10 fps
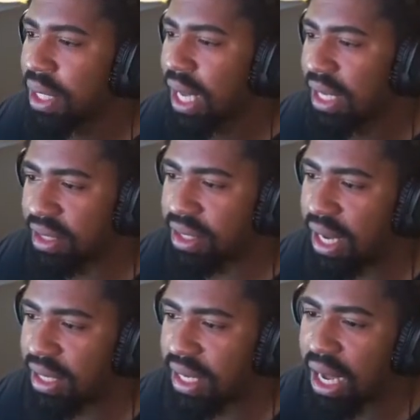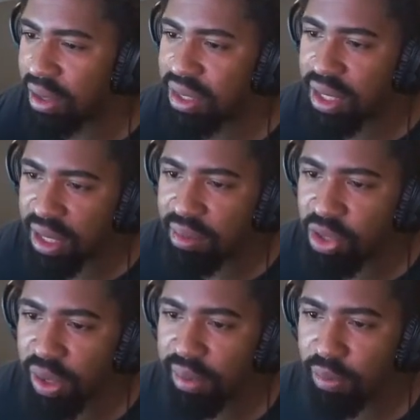as it stands, I would see them
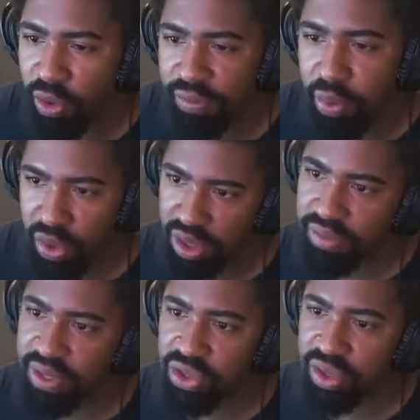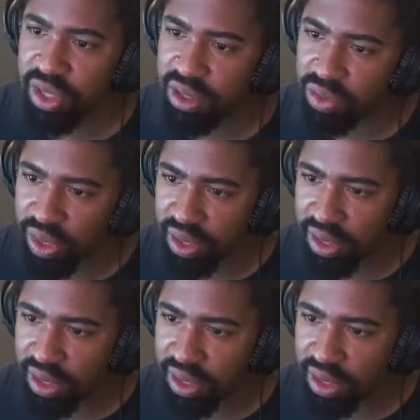doing more of a points of interest with,